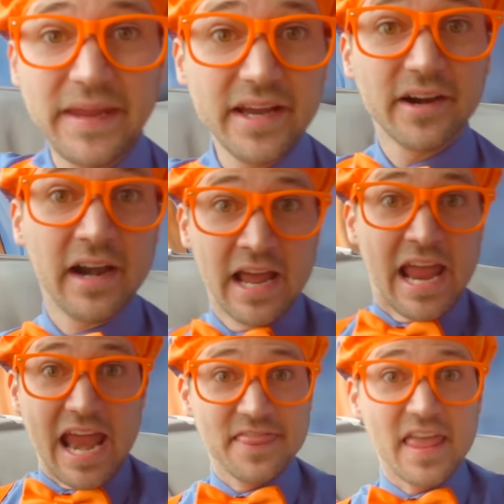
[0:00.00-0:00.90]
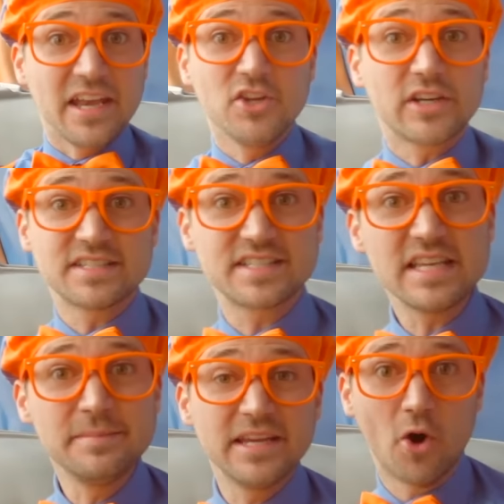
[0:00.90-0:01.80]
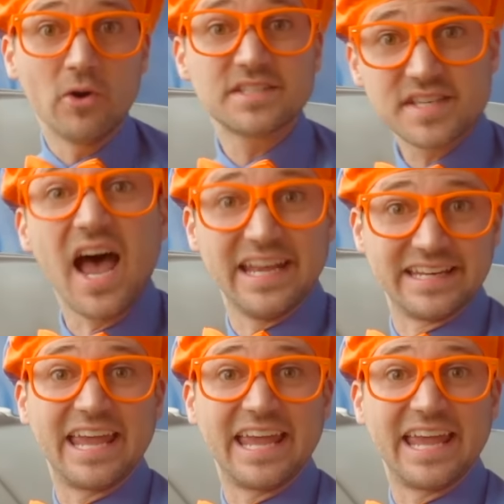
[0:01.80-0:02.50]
here, and then you can see me go inside,